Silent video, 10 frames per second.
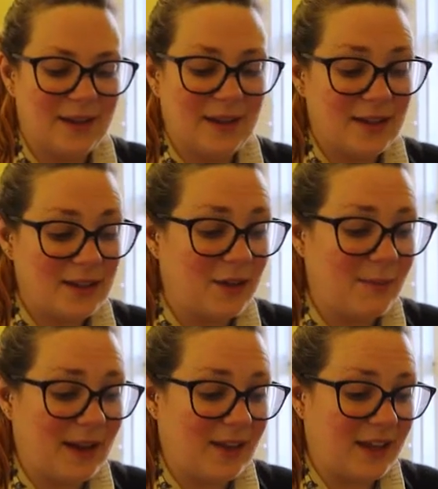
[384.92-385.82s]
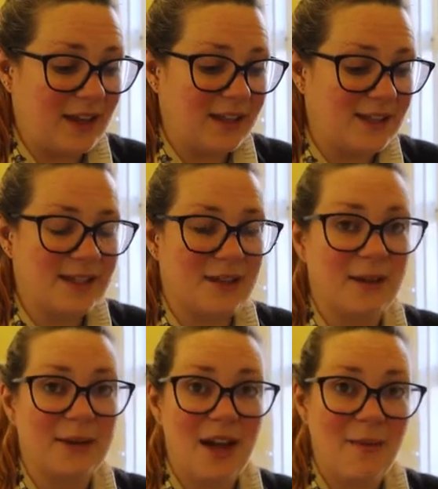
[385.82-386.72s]
It's not a bad thing considering
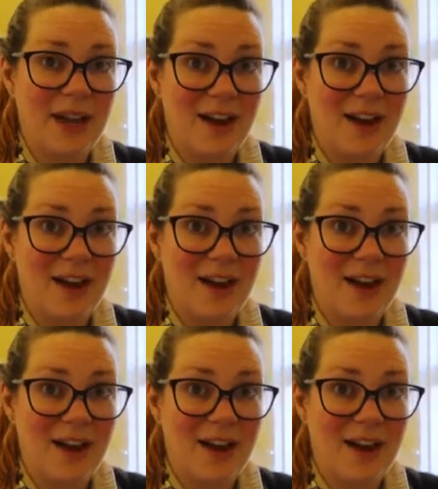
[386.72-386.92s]
we're coming